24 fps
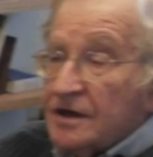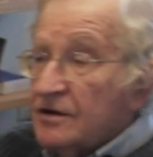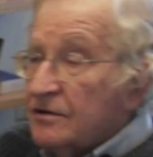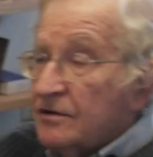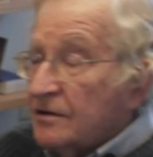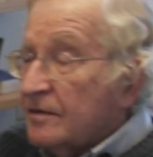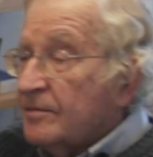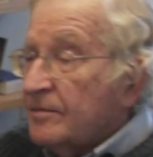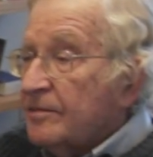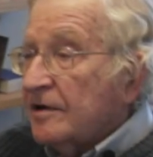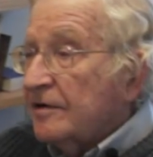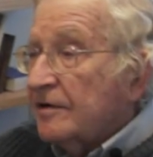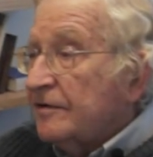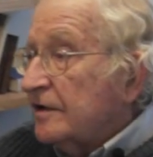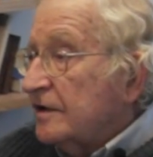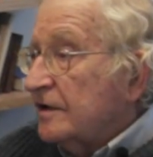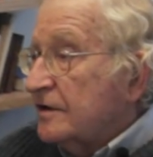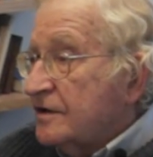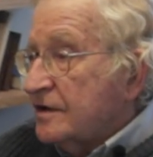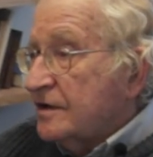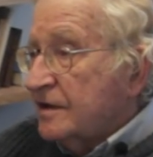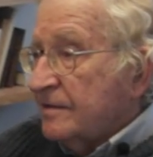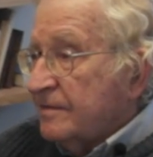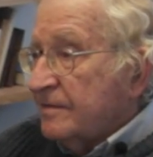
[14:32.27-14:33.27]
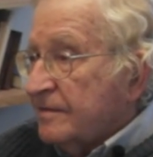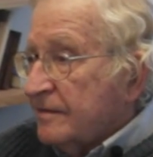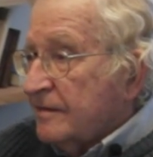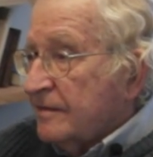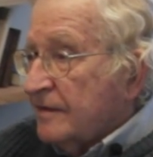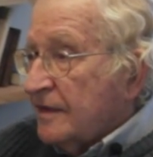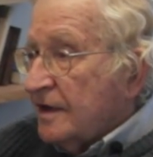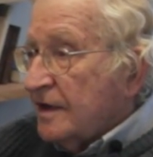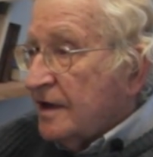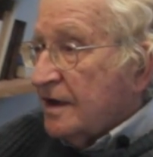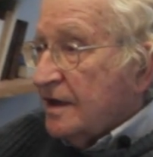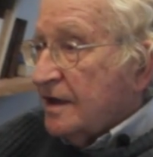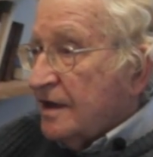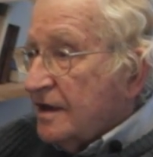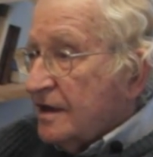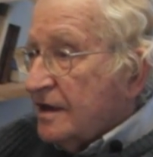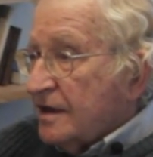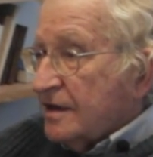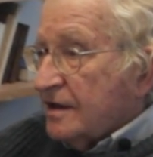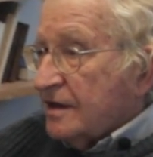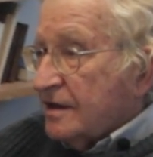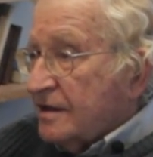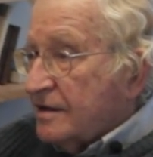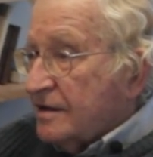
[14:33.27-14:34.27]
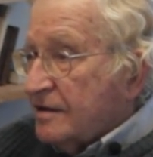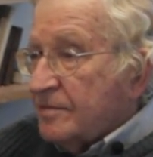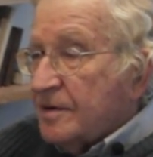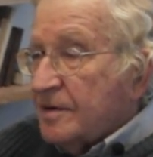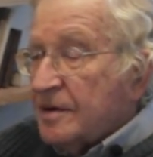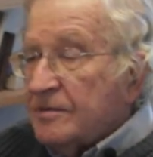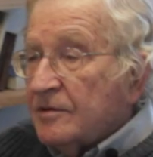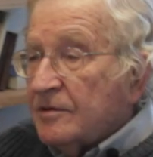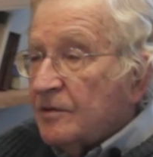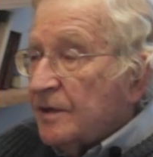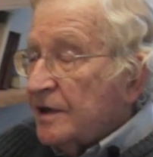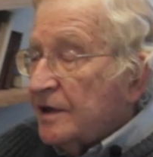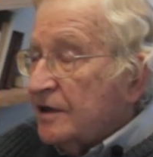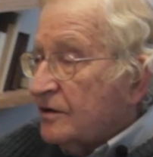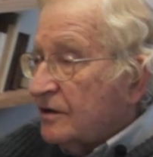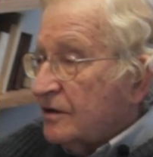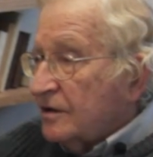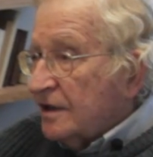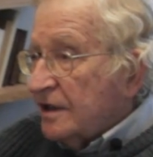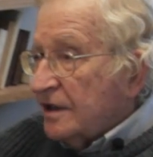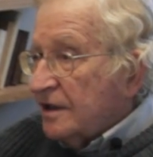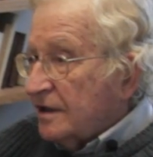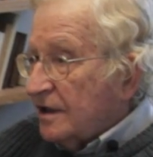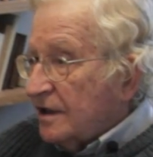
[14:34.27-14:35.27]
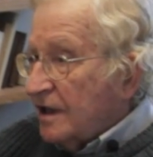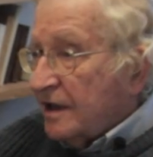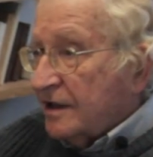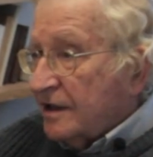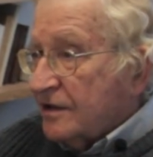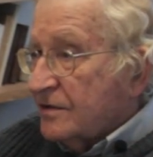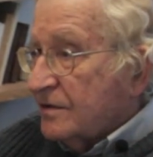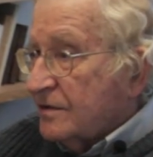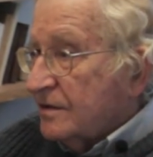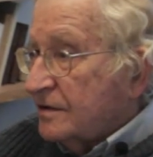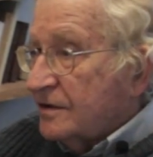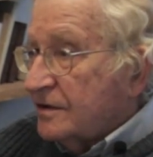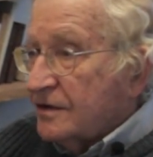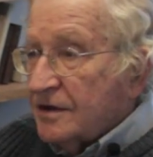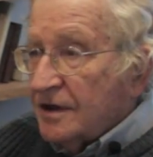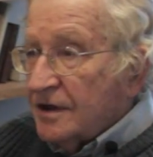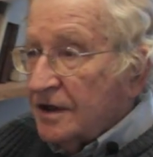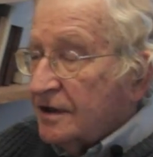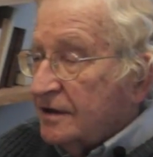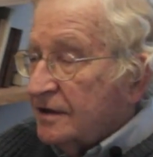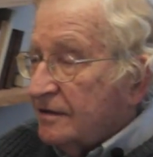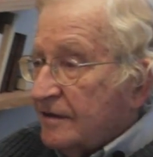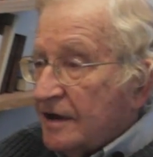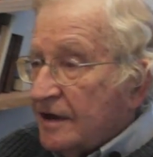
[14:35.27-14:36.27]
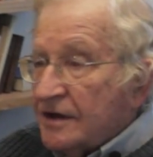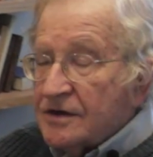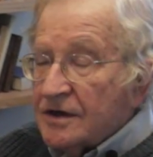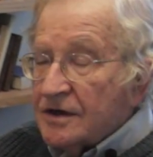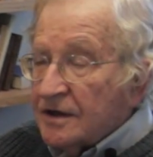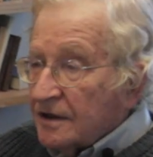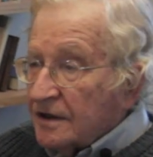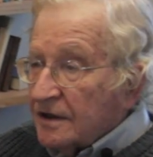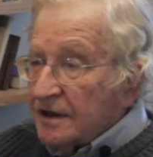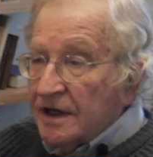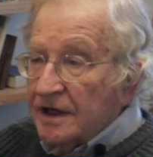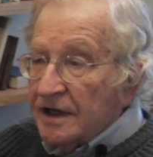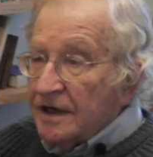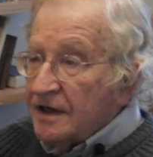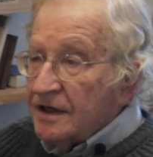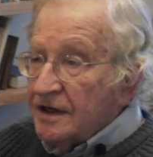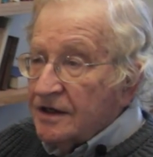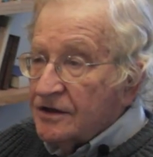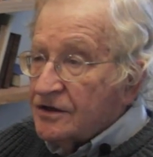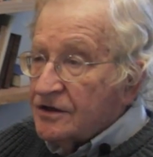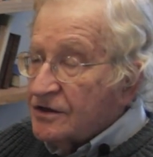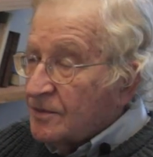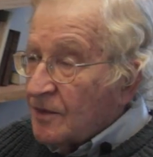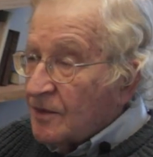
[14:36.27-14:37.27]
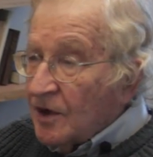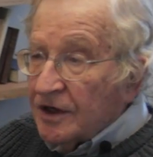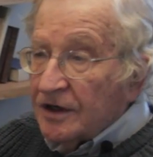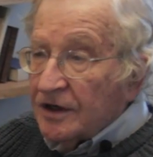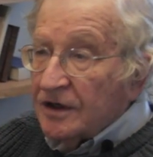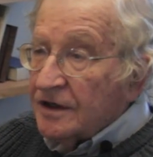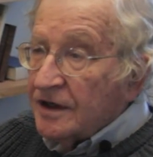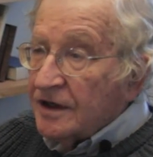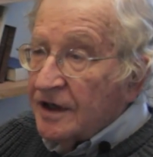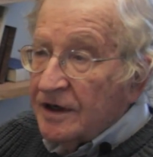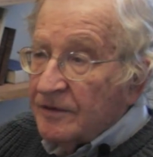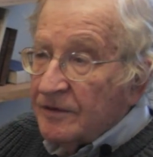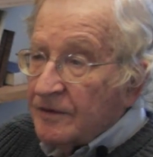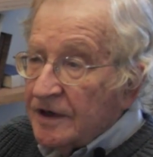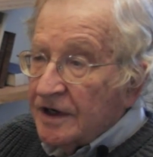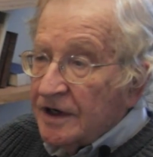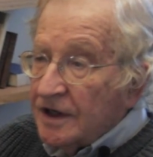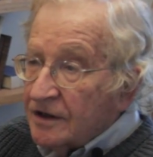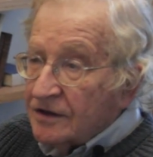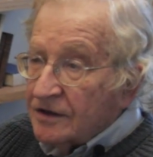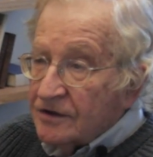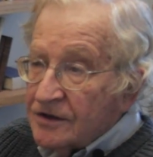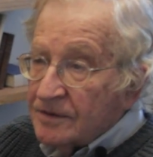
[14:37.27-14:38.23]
happen to be privileged. And privilege confers opportunities,